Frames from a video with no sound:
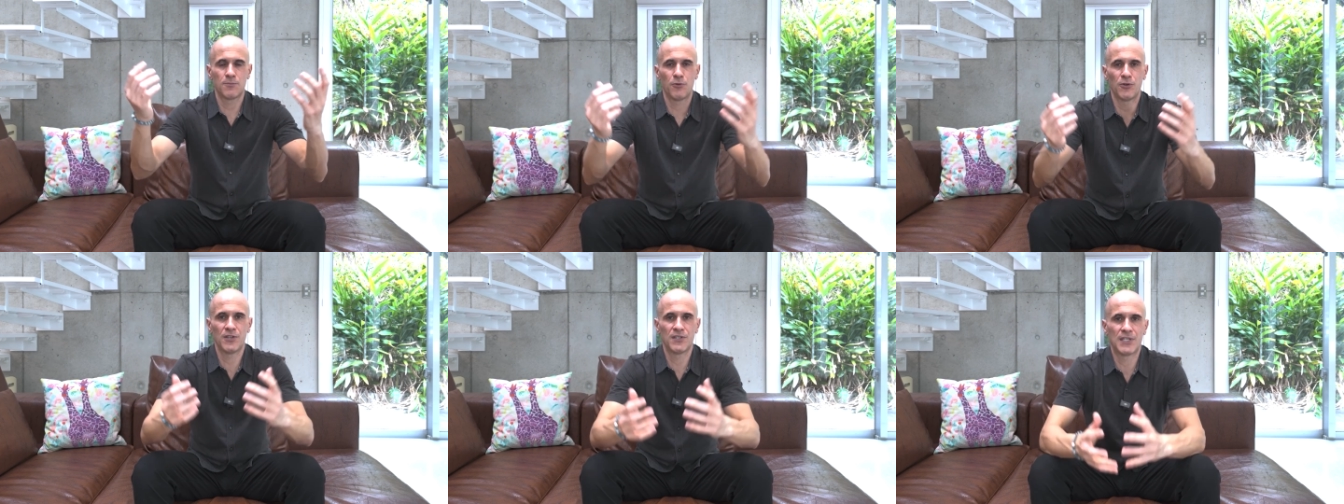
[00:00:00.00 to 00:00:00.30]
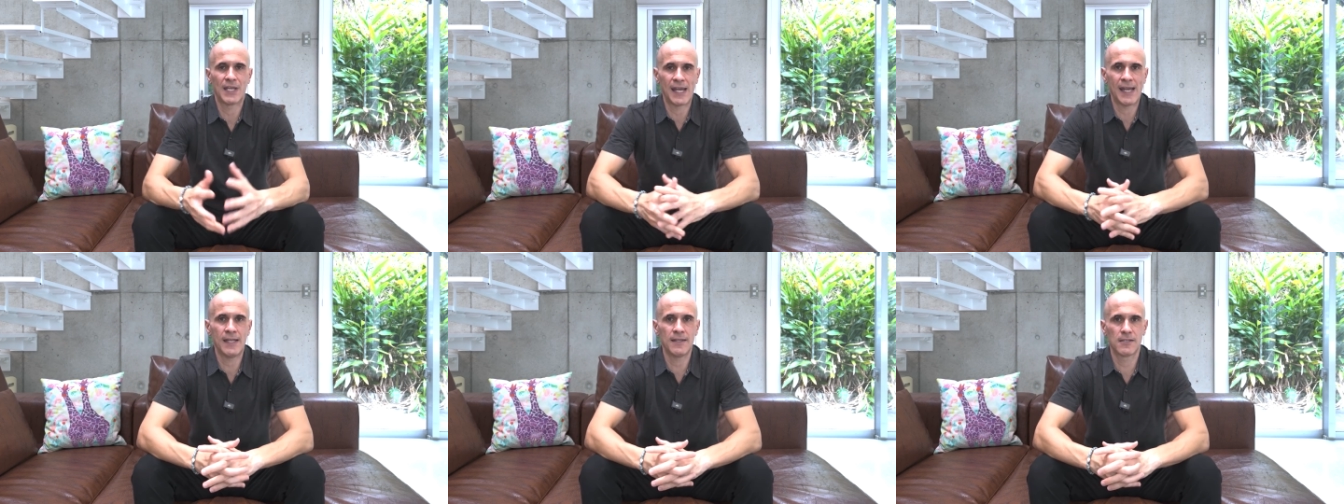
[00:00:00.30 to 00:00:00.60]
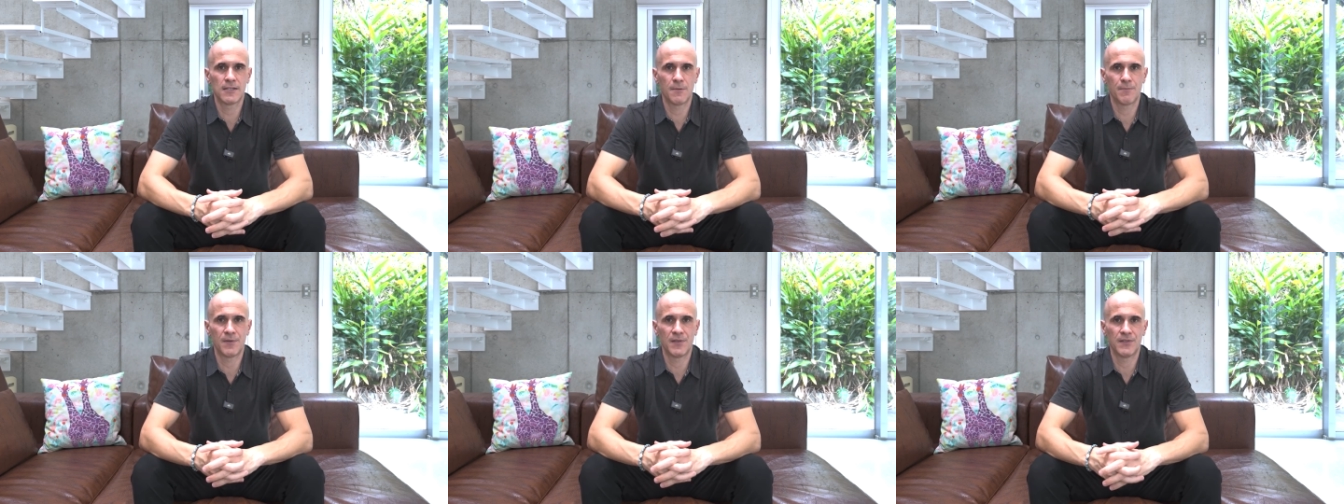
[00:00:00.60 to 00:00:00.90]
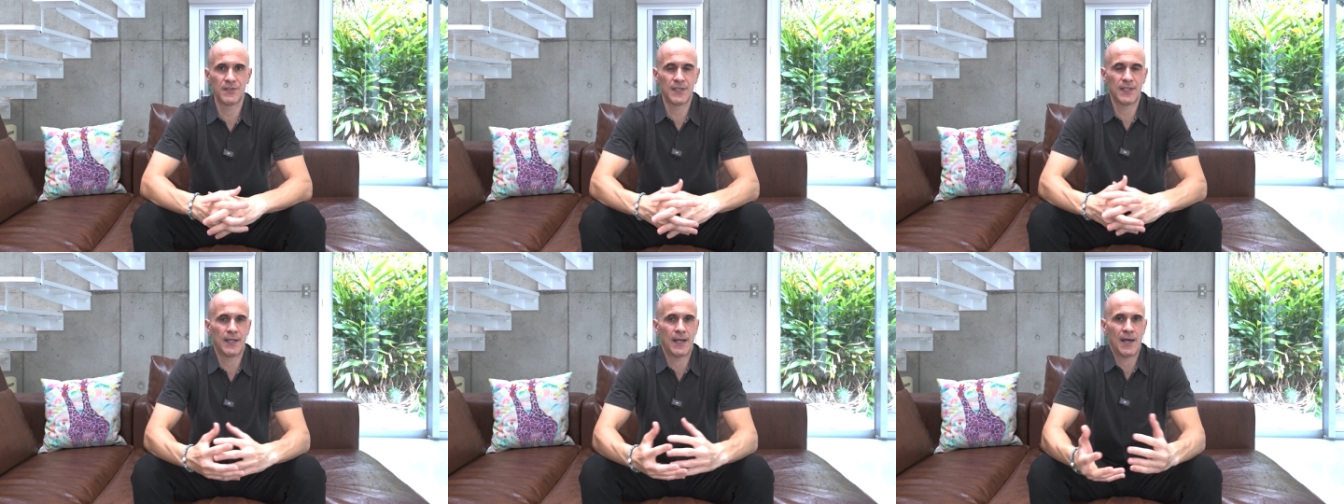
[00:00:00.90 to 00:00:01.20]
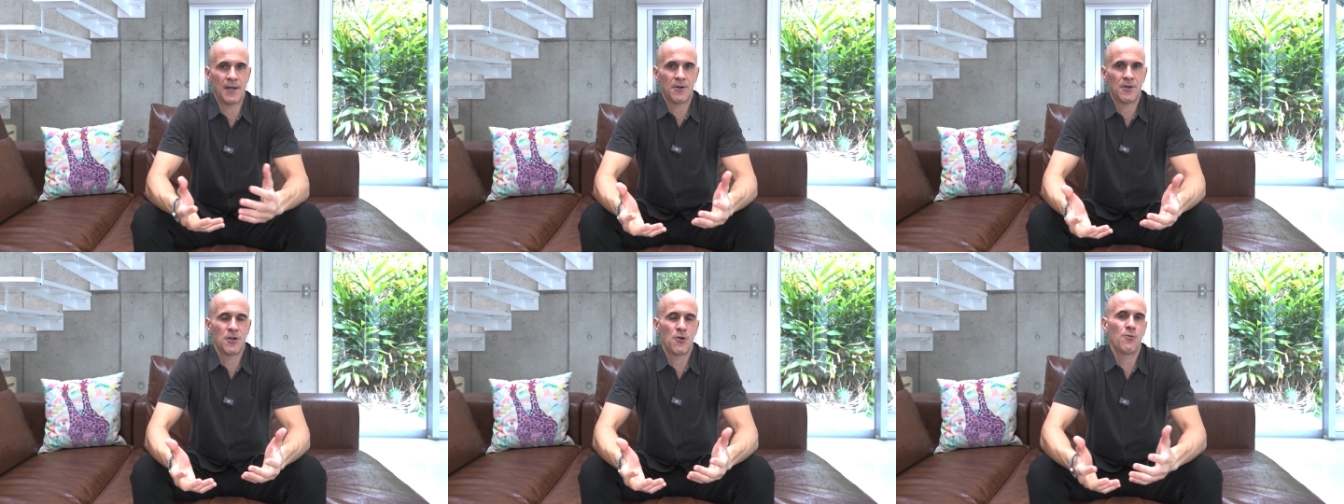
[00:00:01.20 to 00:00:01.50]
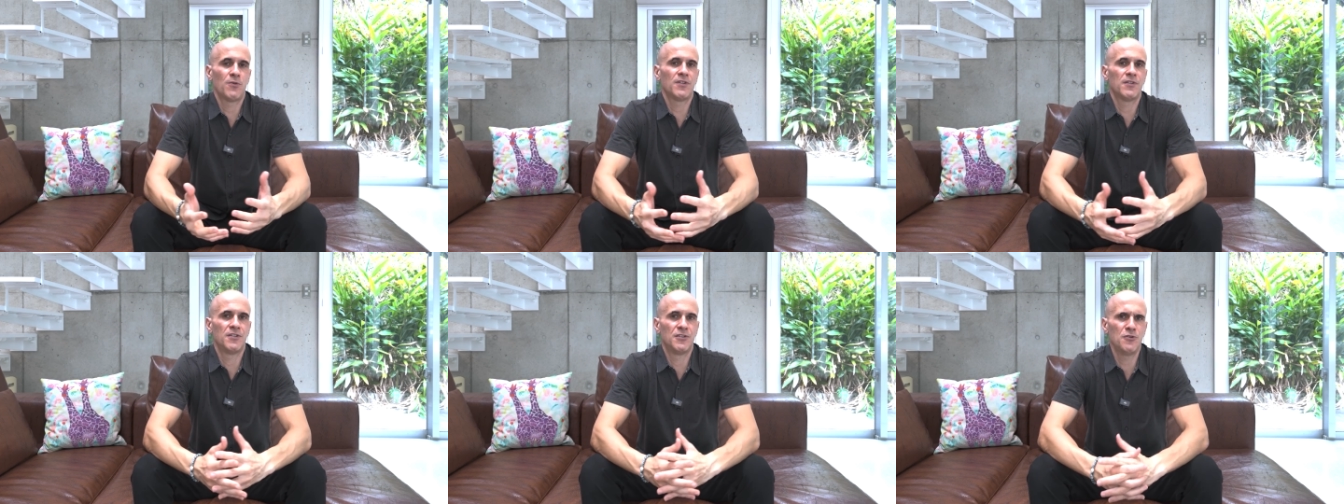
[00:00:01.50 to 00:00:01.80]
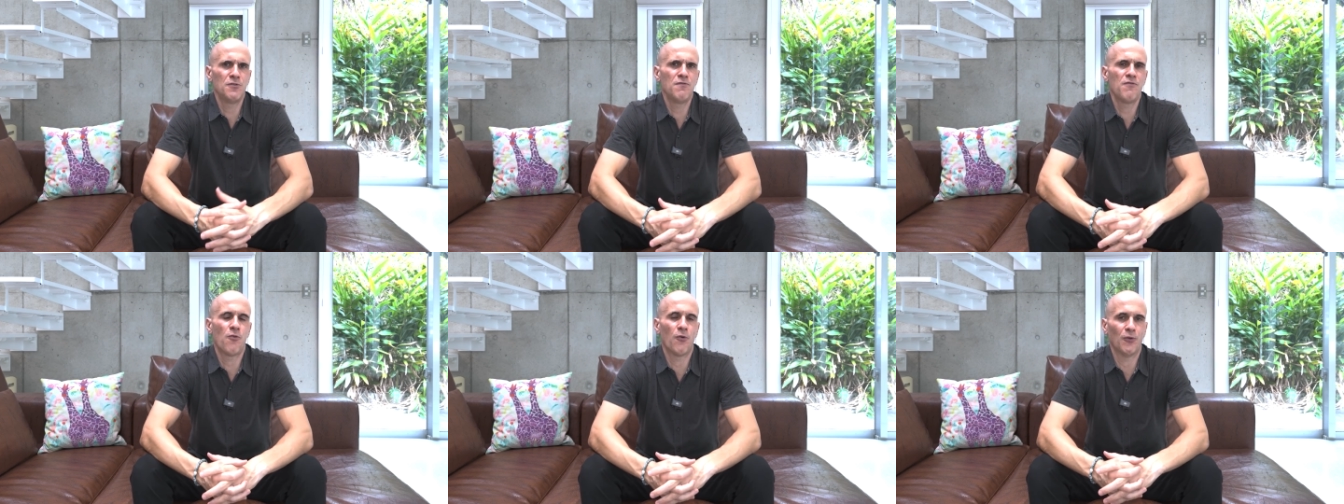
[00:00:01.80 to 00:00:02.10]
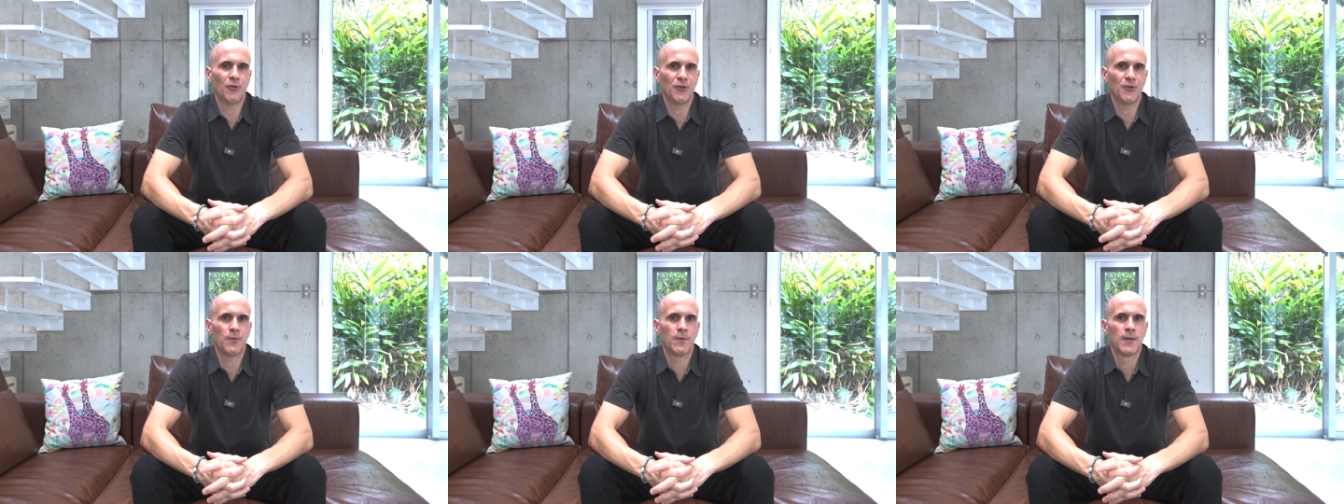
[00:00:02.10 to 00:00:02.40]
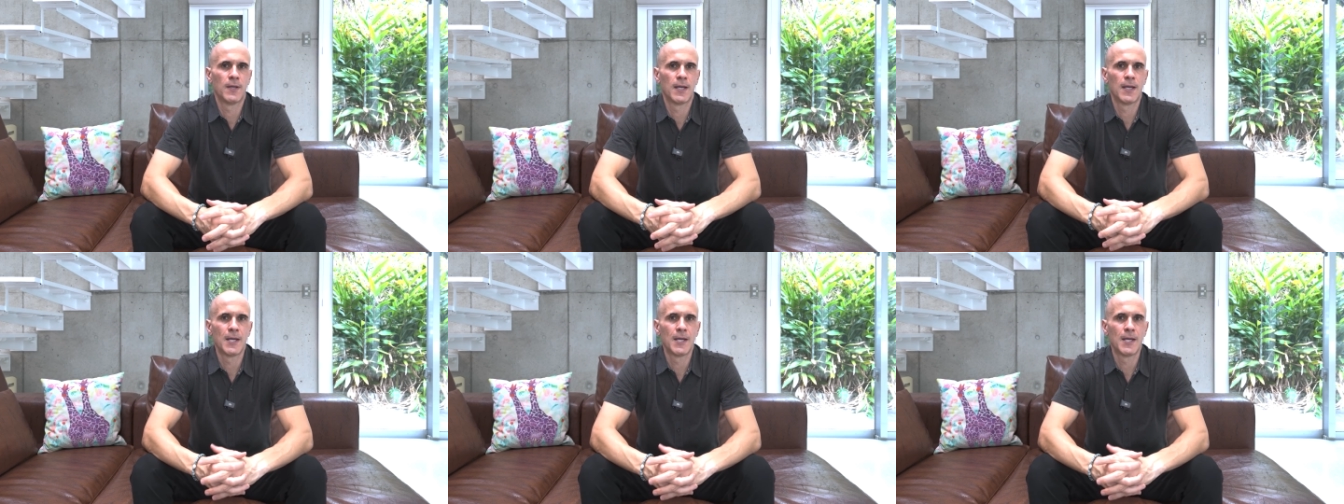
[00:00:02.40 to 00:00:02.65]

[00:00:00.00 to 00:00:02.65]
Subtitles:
put his hands up and said, "I don't know what to do for you."